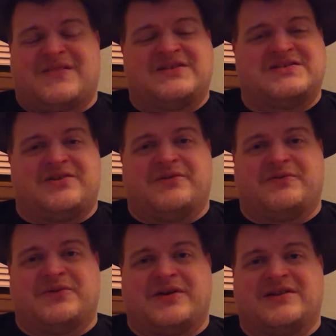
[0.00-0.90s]
That's all I've
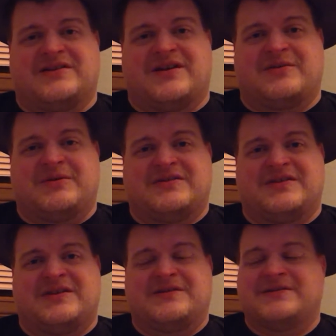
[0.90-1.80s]
really got to talk about
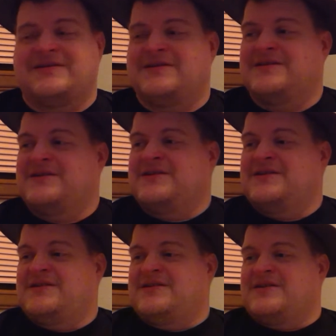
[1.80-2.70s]
today.
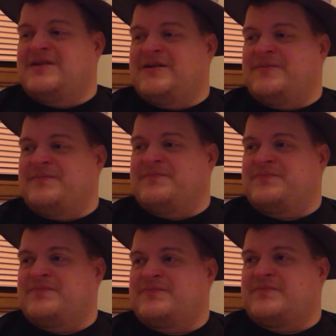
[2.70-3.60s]
Um,
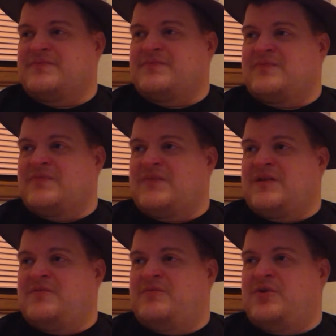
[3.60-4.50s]

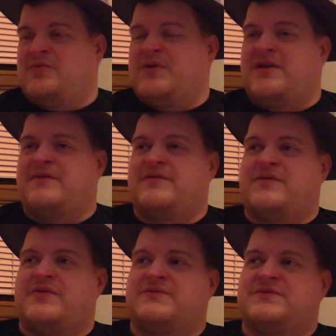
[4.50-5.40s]
but whenever
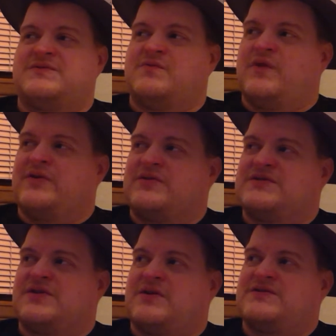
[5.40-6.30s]
the weather
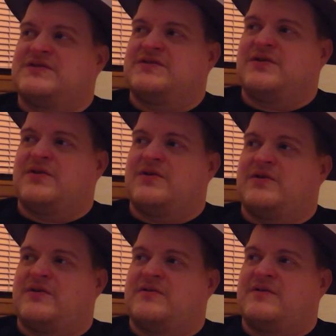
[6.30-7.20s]
starts to
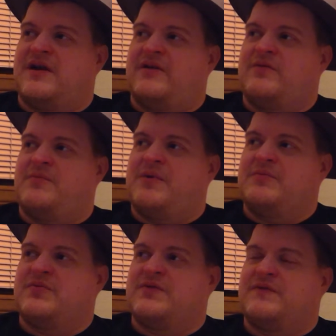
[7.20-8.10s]
turn. I
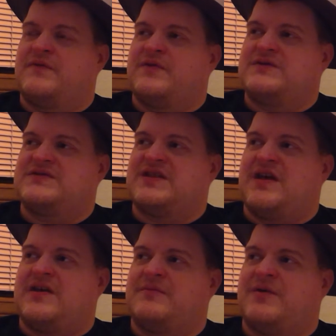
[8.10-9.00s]
remember the first
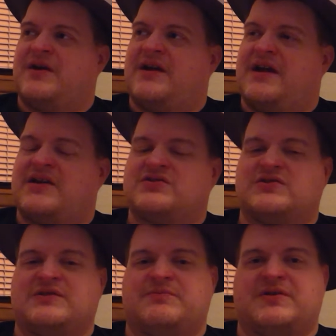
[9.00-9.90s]
time I
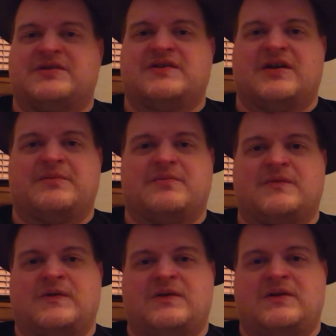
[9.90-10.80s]
actually picked up
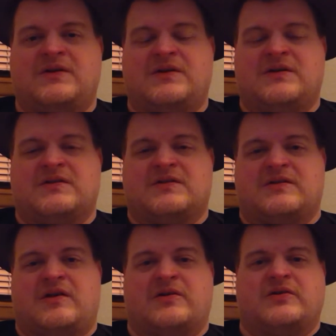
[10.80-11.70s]
"A
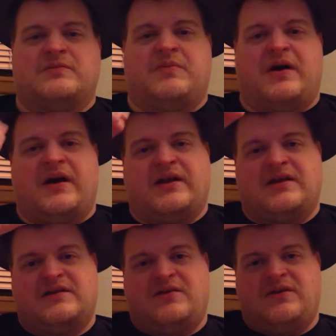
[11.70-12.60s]
Long Goodbye,
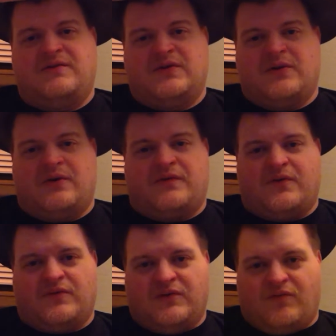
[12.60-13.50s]
and even though I've
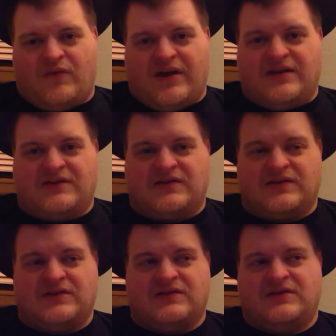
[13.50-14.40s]
only read it
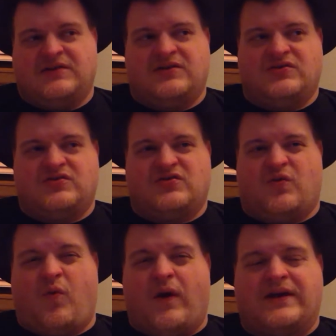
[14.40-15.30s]

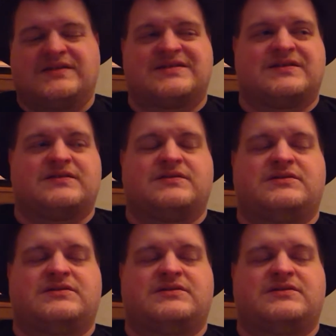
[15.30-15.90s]
twice,